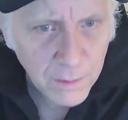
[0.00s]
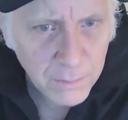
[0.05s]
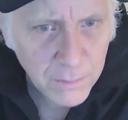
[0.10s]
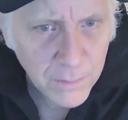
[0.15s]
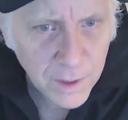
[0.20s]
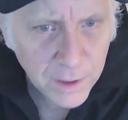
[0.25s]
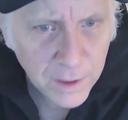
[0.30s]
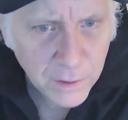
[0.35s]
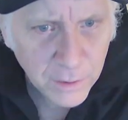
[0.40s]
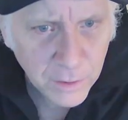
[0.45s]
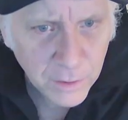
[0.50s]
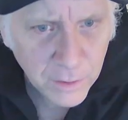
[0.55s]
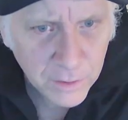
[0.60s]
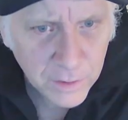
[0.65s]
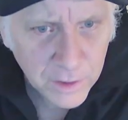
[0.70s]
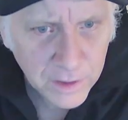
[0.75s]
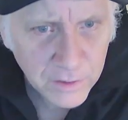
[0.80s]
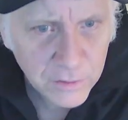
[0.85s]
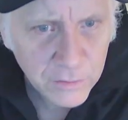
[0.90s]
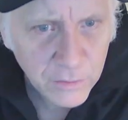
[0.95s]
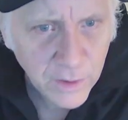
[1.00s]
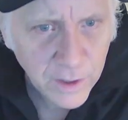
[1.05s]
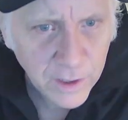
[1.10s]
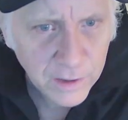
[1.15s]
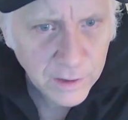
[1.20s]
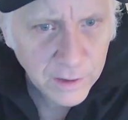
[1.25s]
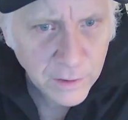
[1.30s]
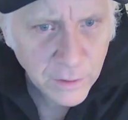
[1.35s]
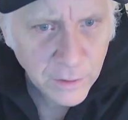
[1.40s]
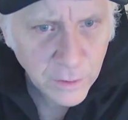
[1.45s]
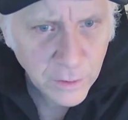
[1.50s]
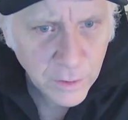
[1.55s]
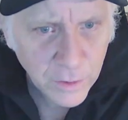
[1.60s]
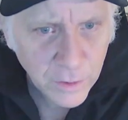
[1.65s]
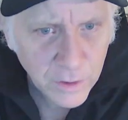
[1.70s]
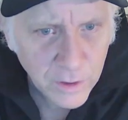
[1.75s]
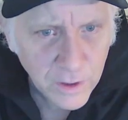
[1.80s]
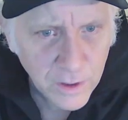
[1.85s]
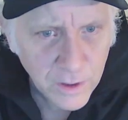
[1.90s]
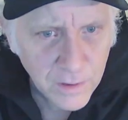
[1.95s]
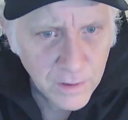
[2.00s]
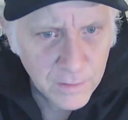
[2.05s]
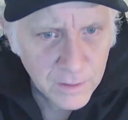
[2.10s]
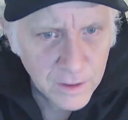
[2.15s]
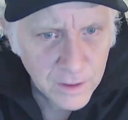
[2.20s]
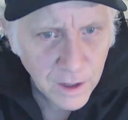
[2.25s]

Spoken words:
Wattmaker and the Israeli girl,